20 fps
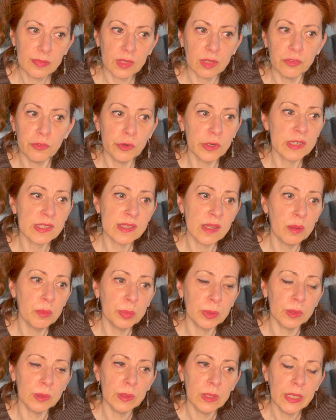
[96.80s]
For
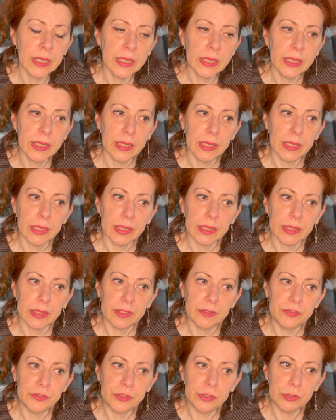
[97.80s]
example,
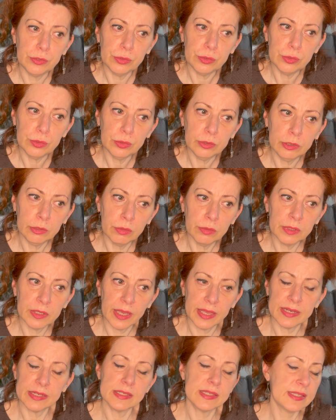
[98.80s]
if you look
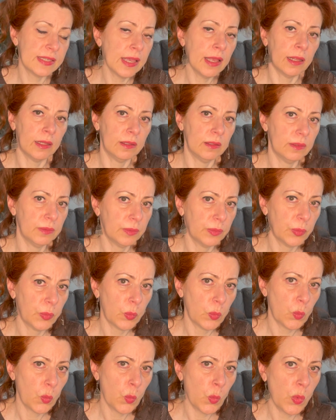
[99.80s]
at the cell,
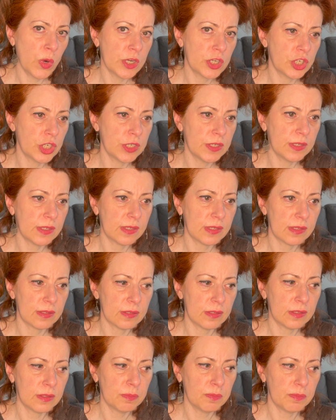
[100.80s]
which is
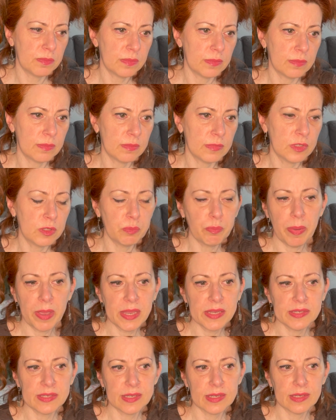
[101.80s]
the
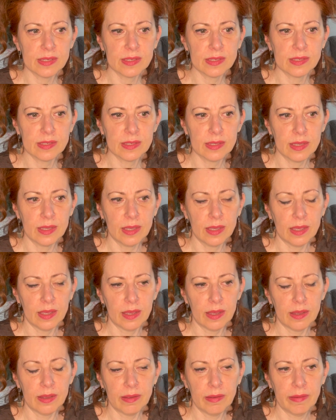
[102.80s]
basic
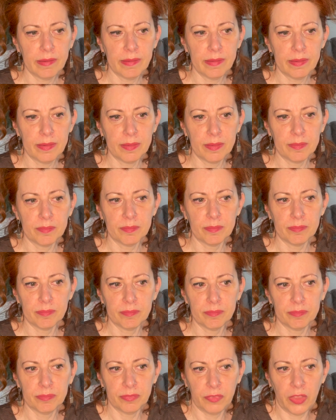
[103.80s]

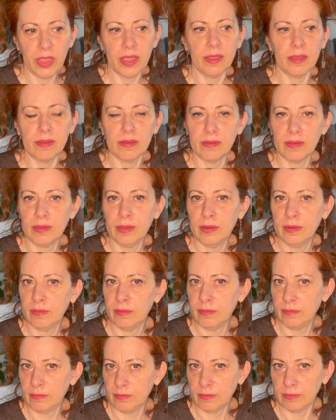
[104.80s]
thing
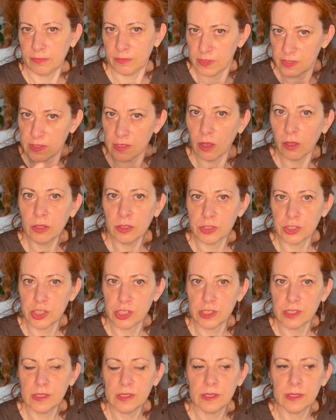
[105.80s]
in
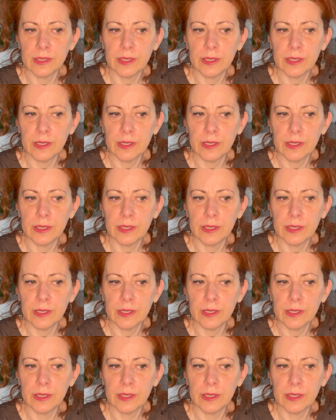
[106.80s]
physiology,